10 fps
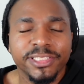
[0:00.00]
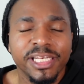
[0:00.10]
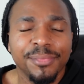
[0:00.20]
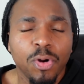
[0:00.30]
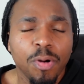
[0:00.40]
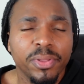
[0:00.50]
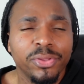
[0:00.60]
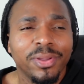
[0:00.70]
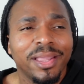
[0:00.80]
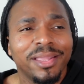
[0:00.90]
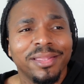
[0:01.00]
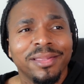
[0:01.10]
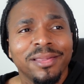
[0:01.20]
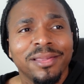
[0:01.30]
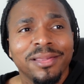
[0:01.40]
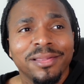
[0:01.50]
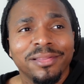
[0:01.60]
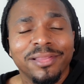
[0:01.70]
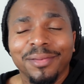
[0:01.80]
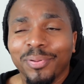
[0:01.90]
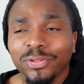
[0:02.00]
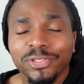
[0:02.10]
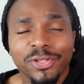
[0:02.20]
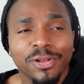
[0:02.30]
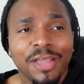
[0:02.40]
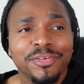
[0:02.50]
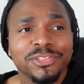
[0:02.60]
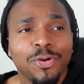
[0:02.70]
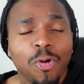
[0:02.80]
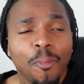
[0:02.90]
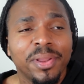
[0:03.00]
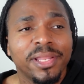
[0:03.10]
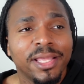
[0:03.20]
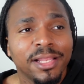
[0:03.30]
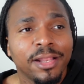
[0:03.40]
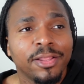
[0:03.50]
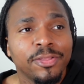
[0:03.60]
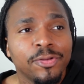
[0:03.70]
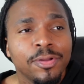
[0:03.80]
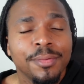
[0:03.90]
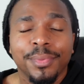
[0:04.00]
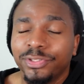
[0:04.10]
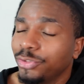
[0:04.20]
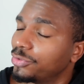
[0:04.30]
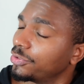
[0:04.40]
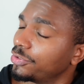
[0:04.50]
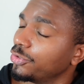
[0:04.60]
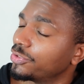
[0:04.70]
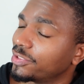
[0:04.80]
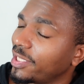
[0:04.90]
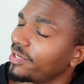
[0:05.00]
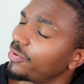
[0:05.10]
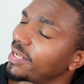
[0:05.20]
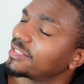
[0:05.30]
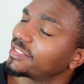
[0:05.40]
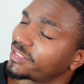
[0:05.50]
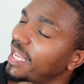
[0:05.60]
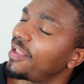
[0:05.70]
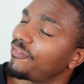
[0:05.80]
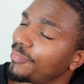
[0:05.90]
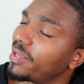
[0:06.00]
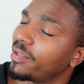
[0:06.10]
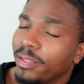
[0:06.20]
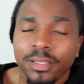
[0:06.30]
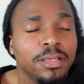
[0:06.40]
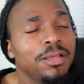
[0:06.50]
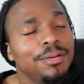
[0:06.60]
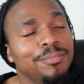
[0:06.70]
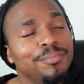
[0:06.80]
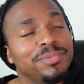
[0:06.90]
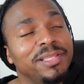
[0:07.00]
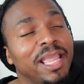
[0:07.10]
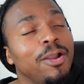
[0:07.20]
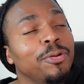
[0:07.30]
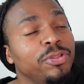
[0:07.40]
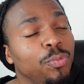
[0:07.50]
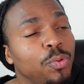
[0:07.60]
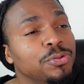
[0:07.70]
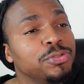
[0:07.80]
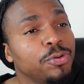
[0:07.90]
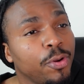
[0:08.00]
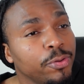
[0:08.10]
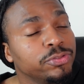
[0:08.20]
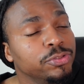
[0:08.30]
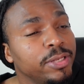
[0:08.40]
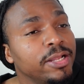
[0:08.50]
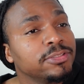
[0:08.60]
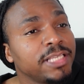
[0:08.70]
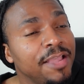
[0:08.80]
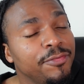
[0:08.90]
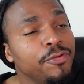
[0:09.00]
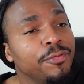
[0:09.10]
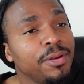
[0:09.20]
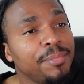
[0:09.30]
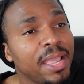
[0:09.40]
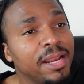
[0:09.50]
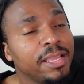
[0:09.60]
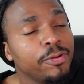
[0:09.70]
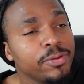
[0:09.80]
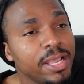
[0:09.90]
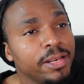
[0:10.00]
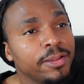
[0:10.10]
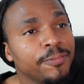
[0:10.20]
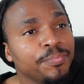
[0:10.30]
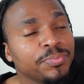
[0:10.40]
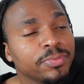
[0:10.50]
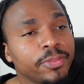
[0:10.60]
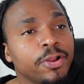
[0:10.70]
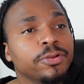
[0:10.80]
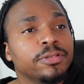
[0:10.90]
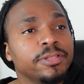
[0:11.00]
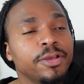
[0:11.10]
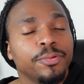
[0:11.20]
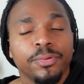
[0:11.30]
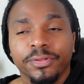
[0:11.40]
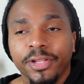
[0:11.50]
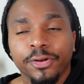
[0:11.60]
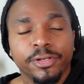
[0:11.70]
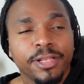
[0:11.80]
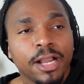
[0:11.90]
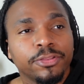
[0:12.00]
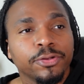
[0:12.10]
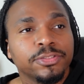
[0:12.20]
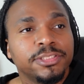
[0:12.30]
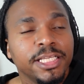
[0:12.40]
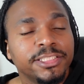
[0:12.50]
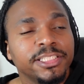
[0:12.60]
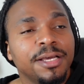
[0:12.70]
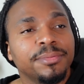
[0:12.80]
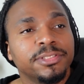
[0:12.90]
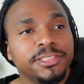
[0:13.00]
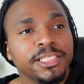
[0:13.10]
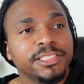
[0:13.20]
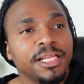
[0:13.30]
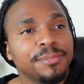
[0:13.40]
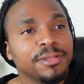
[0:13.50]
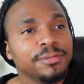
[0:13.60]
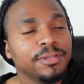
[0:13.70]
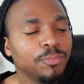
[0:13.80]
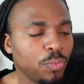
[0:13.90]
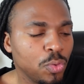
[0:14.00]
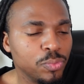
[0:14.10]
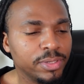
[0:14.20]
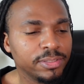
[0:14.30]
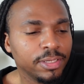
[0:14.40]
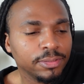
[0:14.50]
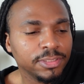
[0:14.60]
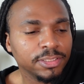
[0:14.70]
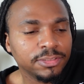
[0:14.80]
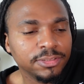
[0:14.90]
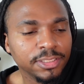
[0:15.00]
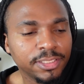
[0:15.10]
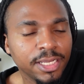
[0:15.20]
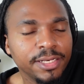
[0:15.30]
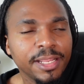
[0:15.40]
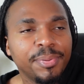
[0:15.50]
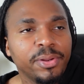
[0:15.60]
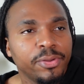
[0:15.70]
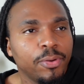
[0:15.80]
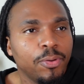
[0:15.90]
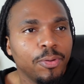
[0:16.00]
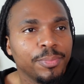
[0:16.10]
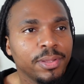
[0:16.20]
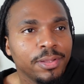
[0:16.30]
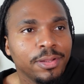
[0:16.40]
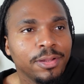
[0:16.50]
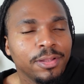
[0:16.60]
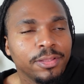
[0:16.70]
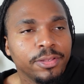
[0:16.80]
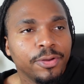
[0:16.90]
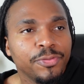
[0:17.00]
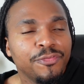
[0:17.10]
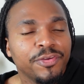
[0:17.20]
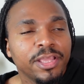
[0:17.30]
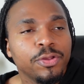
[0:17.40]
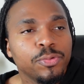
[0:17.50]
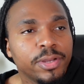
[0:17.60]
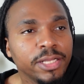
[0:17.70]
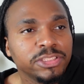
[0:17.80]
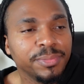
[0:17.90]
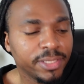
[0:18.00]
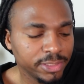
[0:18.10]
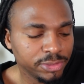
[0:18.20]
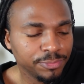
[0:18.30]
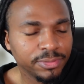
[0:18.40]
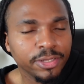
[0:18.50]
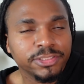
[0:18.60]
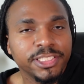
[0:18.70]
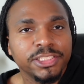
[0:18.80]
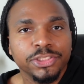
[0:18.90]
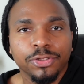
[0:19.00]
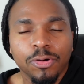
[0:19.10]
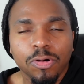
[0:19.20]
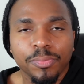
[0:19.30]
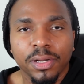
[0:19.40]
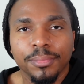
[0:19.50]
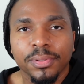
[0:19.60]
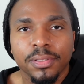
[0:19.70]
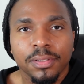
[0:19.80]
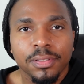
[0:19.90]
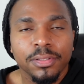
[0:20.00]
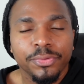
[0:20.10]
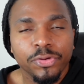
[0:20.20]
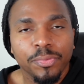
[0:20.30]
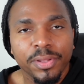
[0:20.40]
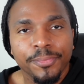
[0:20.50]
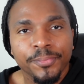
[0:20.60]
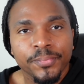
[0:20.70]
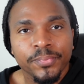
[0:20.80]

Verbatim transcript: see them harming you. Hey, that person in your life is harming the hell out of you. But you, you're just like, no, they saved me. They are the ones who hurt you. They are saving you from the pain they created. They're, you know, they're the doctor stitching up, stitching up the, the wound, the, the, the cut they put on your arm. You know, you forget who cut you because you they're stitching your arm up. You know what I mean?